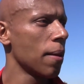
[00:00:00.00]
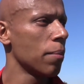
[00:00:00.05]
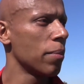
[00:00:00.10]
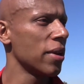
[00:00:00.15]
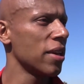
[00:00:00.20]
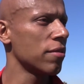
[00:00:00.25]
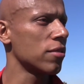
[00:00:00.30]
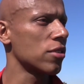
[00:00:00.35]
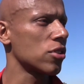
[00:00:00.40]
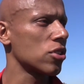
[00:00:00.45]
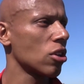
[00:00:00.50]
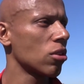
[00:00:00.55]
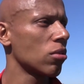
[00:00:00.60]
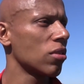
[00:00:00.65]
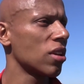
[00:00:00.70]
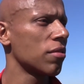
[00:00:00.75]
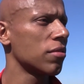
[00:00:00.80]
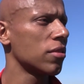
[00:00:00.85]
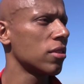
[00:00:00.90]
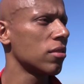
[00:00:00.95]
But even so,
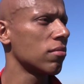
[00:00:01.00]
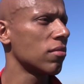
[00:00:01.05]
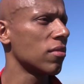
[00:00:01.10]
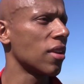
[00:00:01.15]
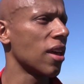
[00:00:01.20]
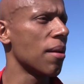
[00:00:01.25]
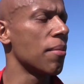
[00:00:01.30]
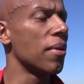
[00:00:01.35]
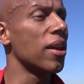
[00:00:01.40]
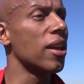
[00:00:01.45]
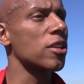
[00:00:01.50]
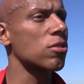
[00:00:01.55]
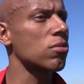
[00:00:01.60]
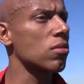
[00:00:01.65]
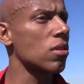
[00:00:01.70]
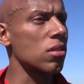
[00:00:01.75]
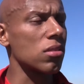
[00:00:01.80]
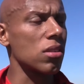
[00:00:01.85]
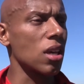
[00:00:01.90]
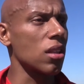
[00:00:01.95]
even the MLS
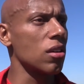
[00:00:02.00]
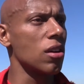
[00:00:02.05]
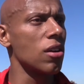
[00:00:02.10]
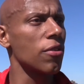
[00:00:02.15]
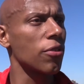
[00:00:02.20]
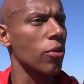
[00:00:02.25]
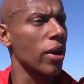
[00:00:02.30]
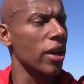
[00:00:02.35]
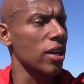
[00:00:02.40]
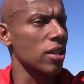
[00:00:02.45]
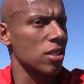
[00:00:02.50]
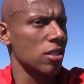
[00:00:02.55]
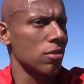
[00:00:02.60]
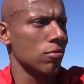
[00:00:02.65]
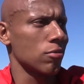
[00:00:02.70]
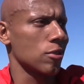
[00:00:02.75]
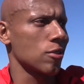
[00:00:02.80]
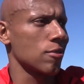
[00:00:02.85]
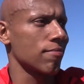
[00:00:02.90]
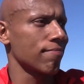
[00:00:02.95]
when I was at the Earthquakes, it
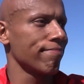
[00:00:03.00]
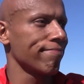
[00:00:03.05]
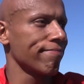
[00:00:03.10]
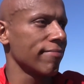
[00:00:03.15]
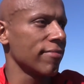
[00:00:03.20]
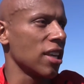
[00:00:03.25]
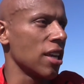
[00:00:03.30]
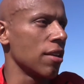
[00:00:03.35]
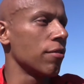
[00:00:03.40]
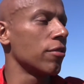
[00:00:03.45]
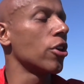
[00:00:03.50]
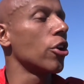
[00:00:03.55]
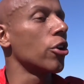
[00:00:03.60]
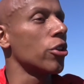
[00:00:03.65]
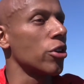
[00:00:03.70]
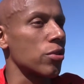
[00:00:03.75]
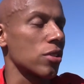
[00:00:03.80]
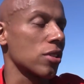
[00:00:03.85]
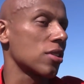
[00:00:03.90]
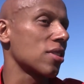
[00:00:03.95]
was, even though
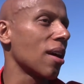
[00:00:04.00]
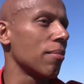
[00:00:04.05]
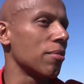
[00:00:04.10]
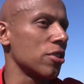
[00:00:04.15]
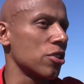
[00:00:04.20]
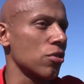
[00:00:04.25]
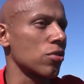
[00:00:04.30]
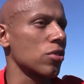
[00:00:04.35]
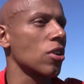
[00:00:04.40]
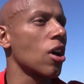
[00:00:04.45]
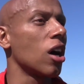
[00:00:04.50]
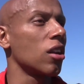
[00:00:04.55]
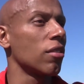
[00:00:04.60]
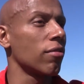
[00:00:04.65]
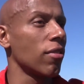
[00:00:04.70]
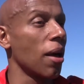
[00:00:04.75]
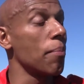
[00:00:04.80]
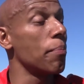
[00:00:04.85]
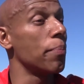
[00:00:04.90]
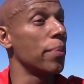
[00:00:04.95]
they were established, it was kind of
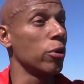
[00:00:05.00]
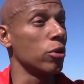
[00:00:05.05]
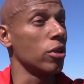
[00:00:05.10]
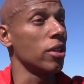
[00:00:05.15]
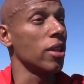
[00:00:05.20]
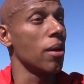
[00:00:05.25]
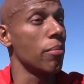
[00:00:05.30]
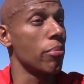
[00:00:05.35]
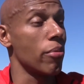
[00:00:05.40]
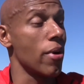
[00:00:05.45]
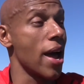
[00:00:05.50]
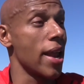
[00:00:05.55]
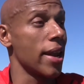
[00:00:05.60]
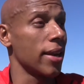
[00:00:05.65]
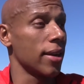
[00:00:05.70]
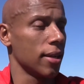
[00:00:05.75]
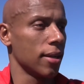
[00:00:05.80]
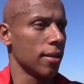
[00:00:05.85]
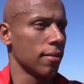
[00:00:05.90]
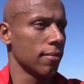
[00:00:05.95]
like building their
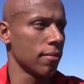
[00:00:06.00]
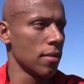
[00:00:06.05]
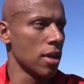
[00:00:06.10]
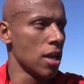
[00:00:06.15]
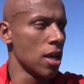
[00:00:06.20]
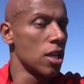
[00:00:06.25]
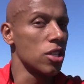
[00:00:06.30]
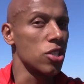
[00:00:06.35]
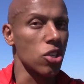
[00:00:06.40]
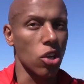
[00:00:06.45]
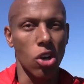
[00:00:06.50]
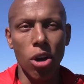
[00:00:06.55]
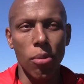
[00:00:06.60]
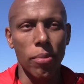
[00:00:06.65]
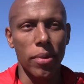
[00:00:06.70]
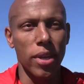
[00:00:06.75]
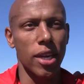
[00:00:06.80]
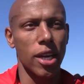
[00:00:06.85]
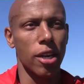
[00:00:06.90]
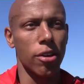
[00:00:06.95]
brand, and to come
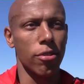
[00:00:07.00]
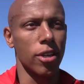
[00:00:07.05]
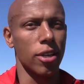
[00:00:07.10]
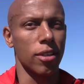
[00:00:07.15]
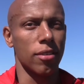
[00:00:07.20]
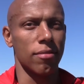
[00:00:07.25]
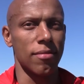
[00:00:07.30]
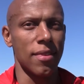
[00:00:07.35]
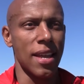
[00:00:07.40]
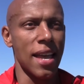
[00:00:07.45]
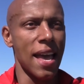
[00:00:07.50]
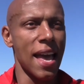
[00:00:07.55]
here and